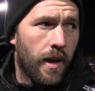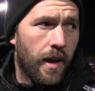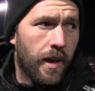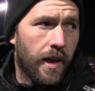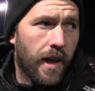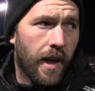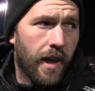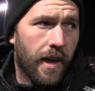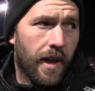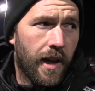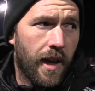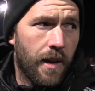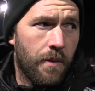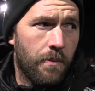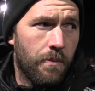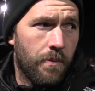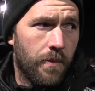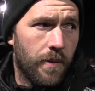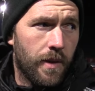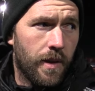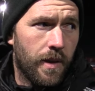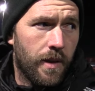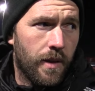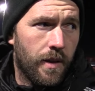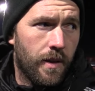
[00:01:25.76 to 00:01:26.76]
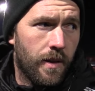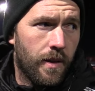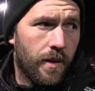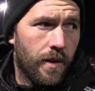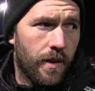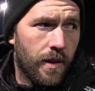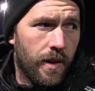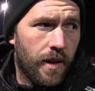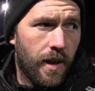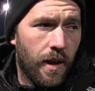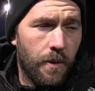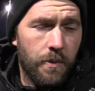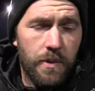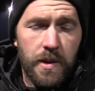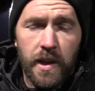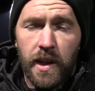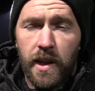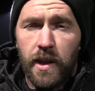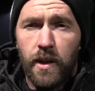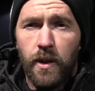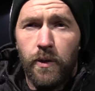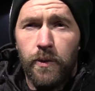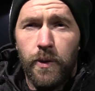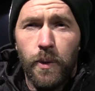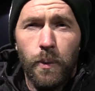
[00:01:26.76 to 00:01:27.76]
again keep keep
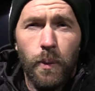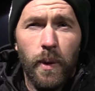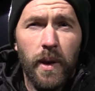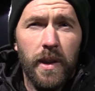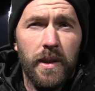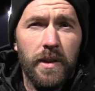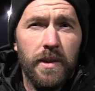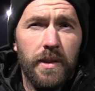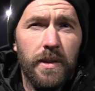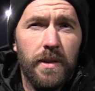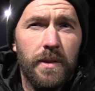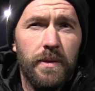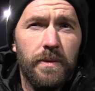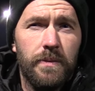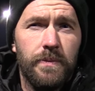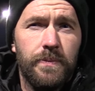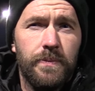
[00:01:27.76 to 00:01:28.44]
ticking off the wins.